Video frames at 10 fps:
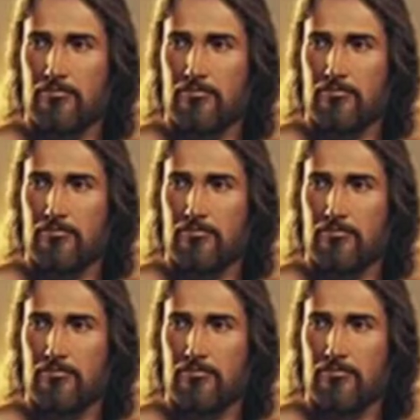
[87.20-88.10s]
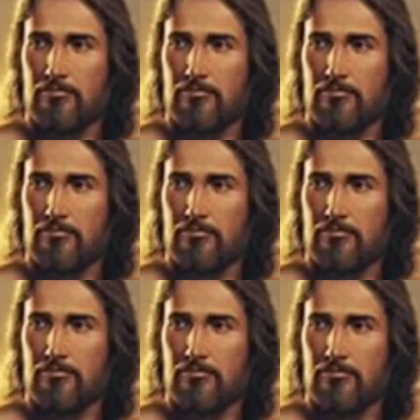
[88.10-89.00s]

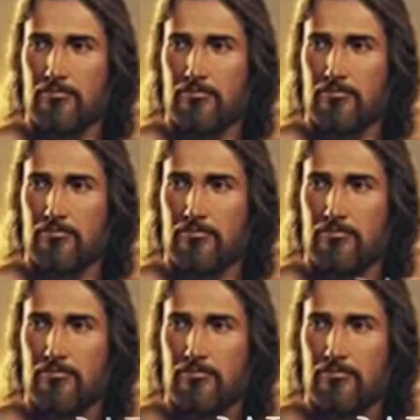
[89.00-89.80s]
No one is speaking in this clip.